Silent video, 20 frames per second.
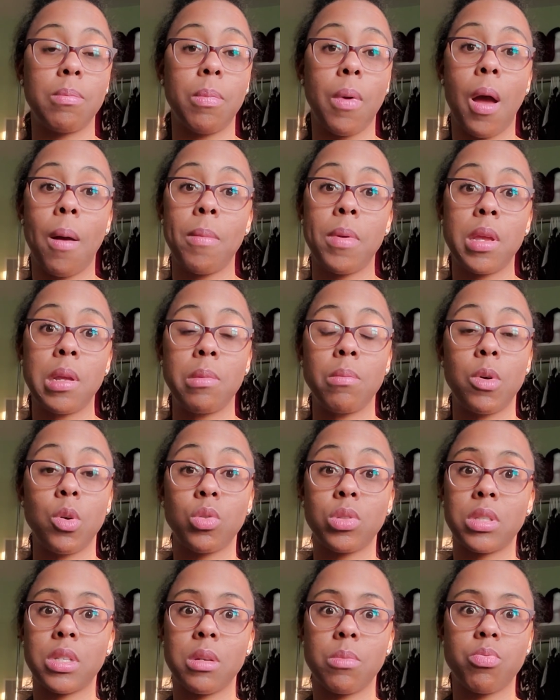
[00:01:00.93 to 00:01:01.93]
I mean,
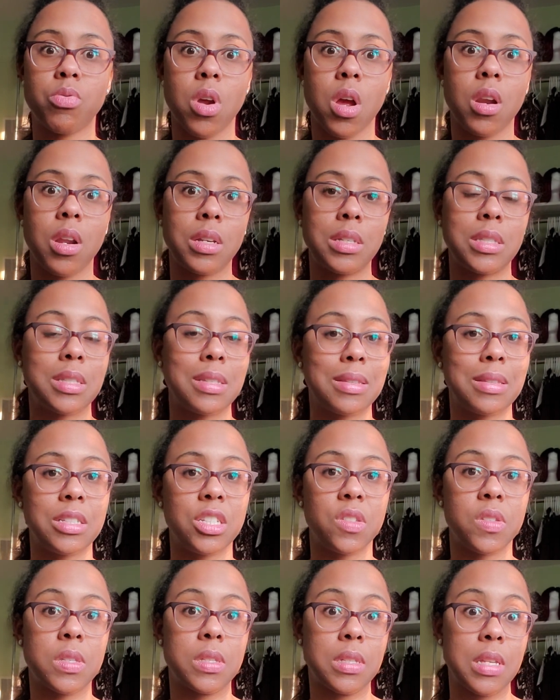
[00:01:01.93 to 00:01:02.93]
mostly products and
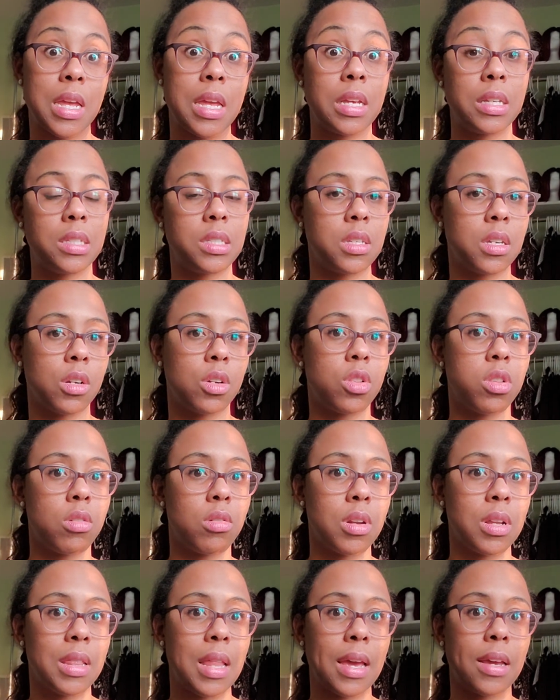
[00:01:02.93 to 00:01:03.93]
just things,
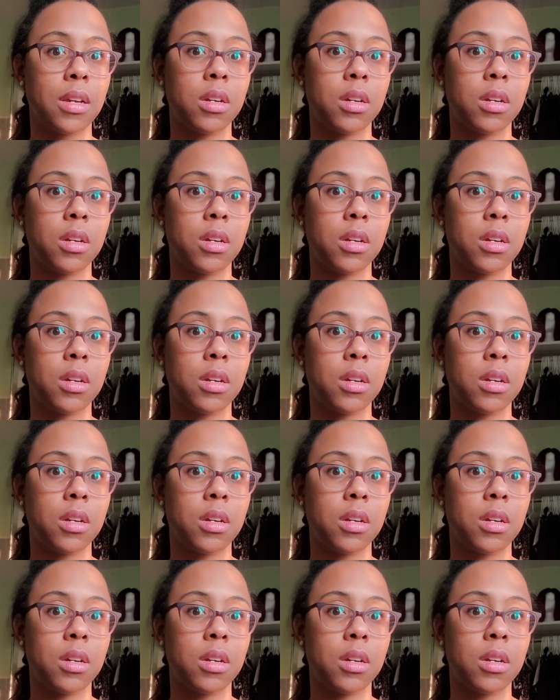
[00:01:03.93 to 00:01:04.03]
including like